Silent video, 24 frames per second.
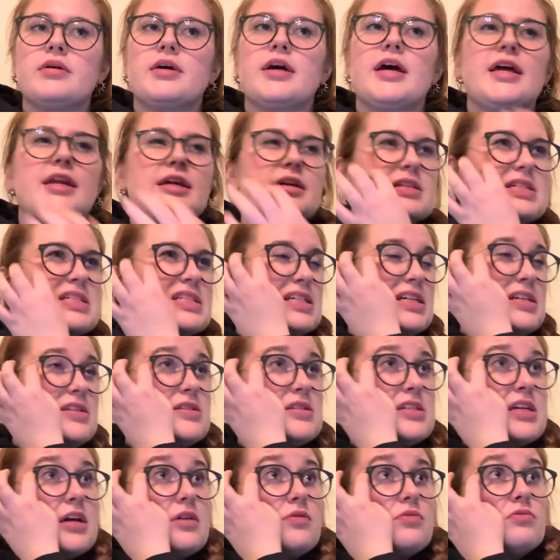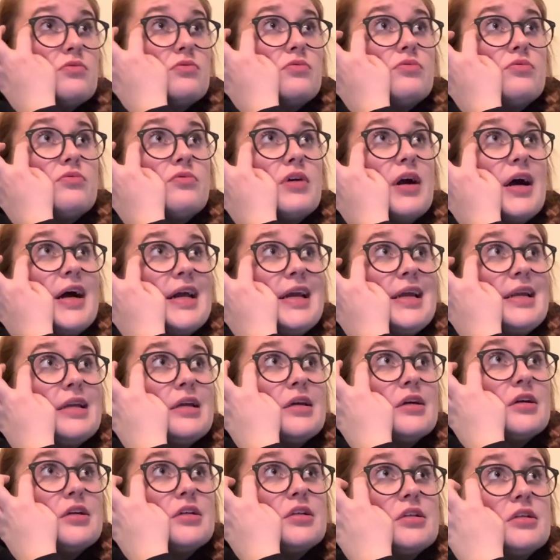and it sits like right
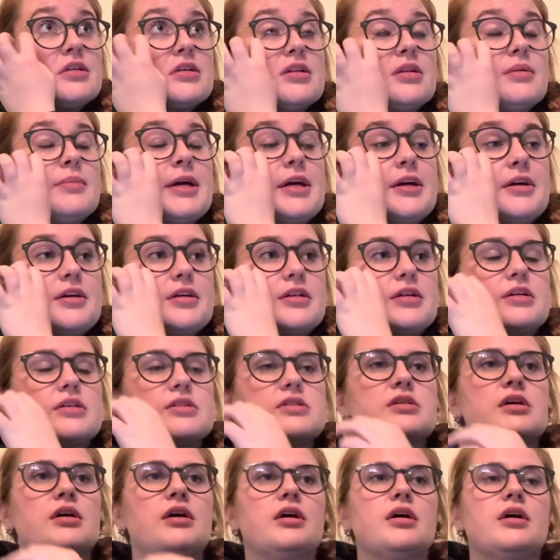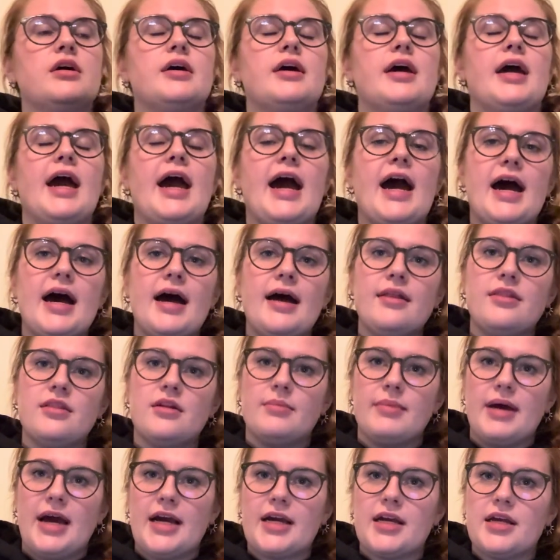near your glomerulus. At the
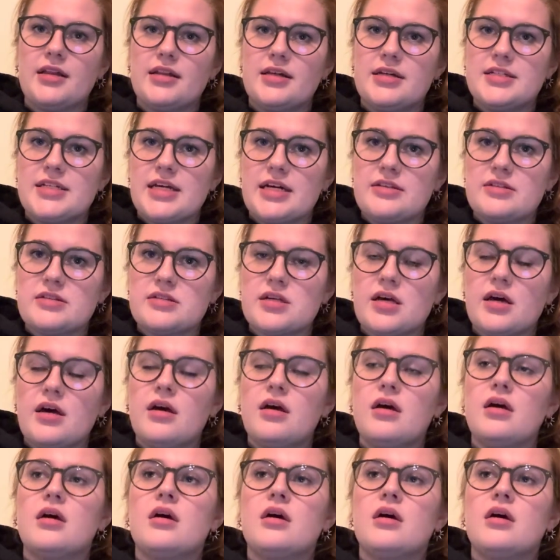macula densa,